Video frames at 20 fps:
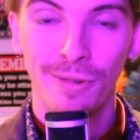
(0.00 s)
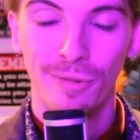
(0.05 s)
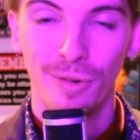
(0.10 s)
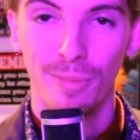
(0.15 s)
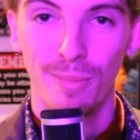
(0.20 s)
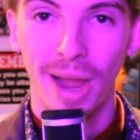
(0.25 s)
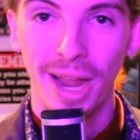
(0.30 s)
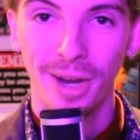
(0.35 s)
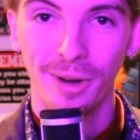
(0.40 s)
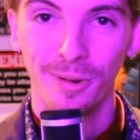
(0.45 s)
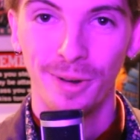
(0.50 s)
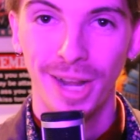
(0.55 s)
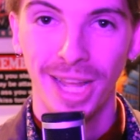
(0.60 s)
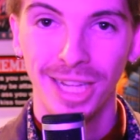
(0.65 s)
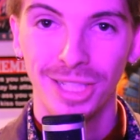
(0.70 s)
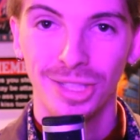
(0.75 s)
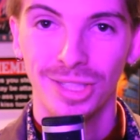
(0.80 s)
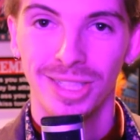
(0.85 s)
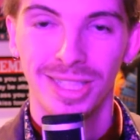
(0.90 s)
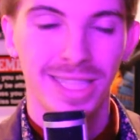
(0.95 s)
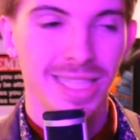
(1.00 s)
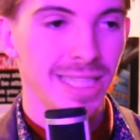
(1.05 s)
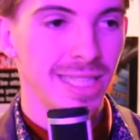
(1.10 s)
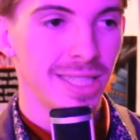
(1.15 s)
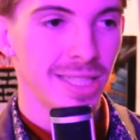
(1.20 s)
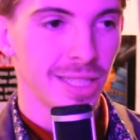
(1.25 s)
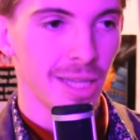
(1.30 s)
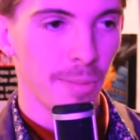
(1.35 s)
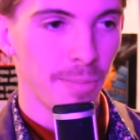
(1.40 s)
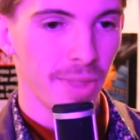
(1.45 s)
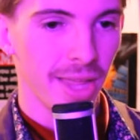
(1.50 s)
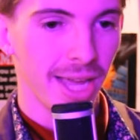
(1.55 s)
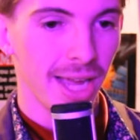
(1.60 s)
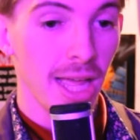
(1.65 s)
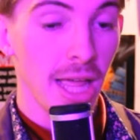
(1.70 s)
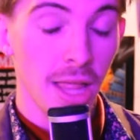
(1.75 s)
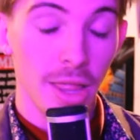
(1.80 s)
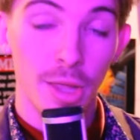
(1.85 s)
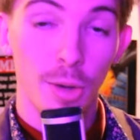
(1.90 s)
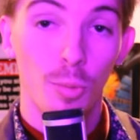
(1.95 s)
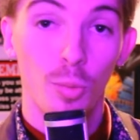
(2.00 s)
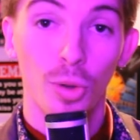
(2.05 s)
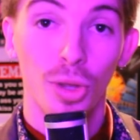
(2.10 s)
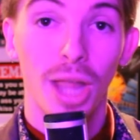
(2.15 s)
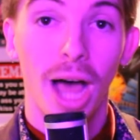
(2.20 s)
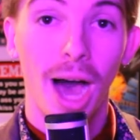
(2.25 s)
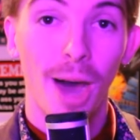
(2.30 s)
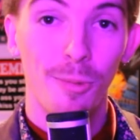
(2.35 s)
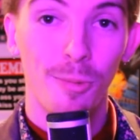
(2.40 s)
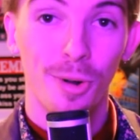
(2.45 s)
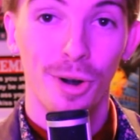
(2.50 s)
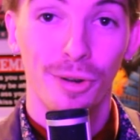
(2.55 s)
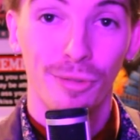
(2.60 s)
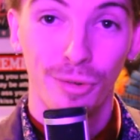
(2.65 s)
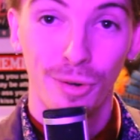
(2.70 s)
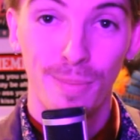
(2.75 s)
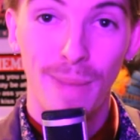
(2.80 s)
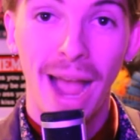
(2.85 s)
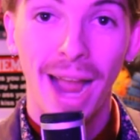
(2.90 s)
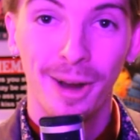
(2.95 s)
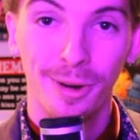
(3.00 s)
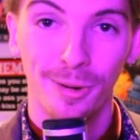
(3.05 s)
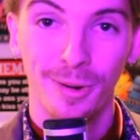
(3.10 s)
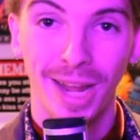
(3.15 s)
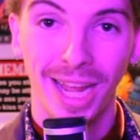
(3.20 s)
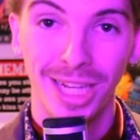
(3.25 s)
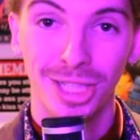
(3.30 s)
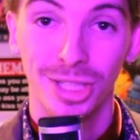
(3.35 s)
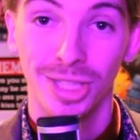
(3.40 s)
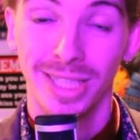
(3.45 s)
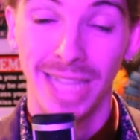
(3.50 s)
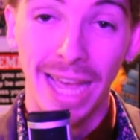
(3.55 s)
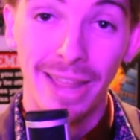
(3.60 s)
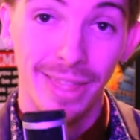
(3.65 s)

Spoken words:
for micronations. This is something that will not work for macronations,